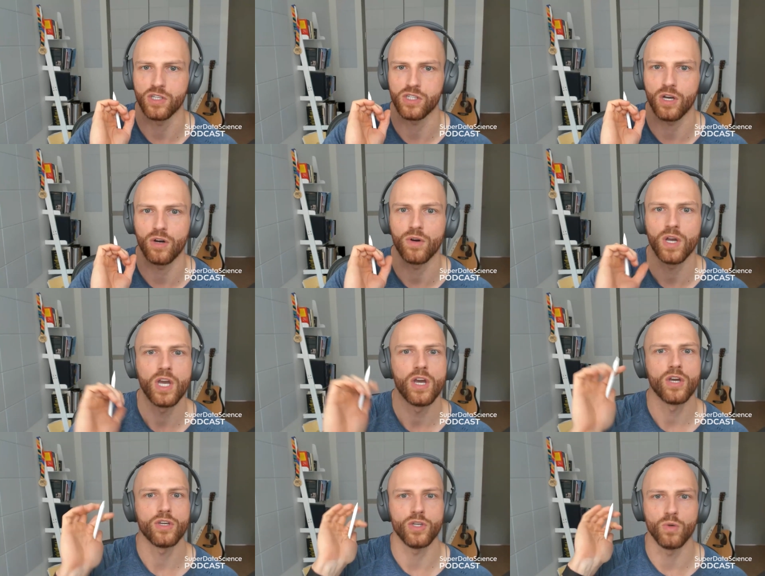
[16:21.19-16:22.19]
So
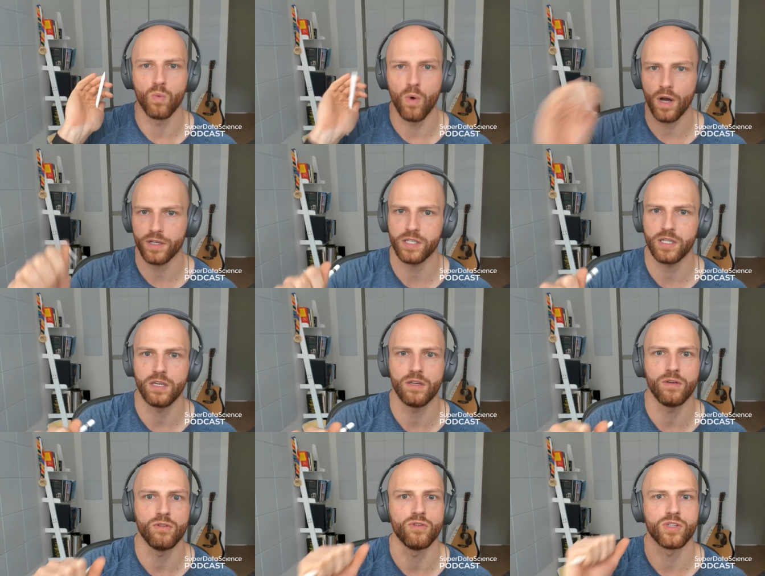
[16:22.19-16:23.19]
you want to
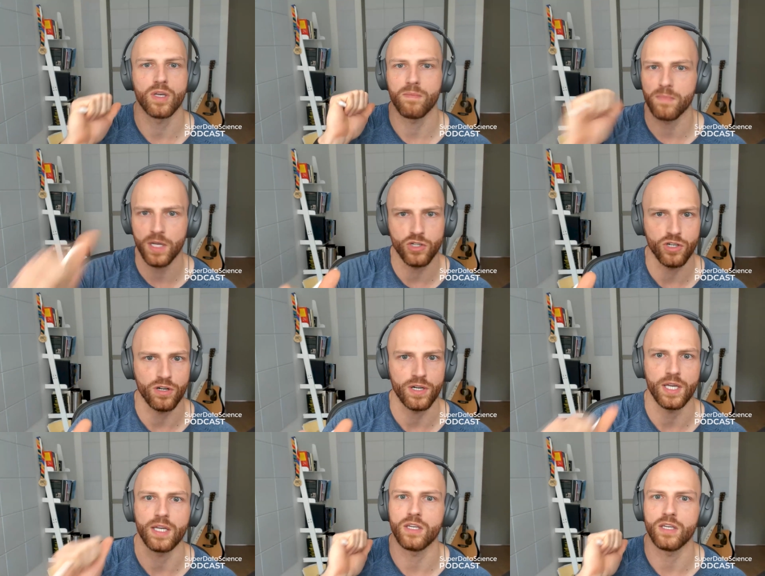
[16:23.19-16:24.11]
use Midjourney,